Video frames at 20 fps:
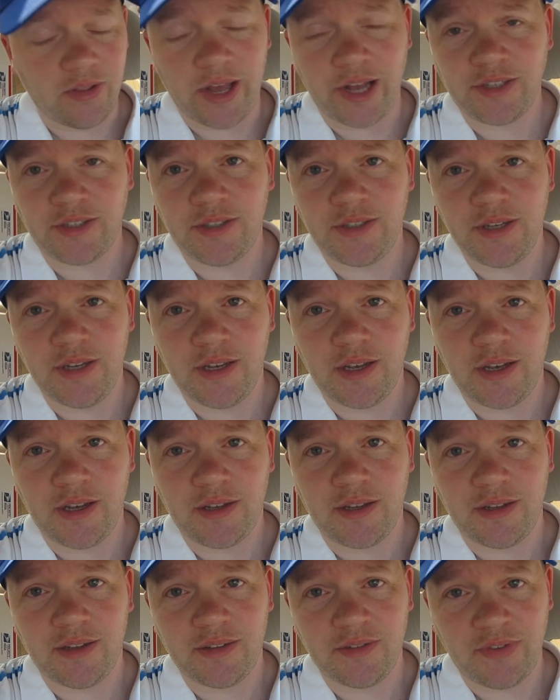that's
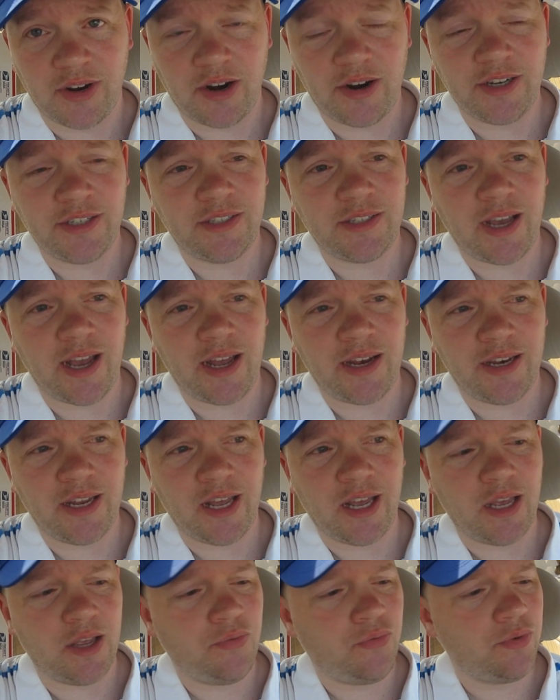the very sad
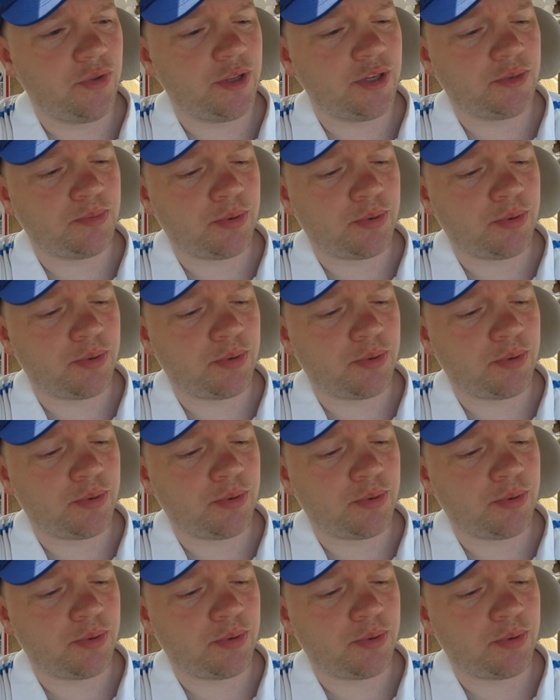day for this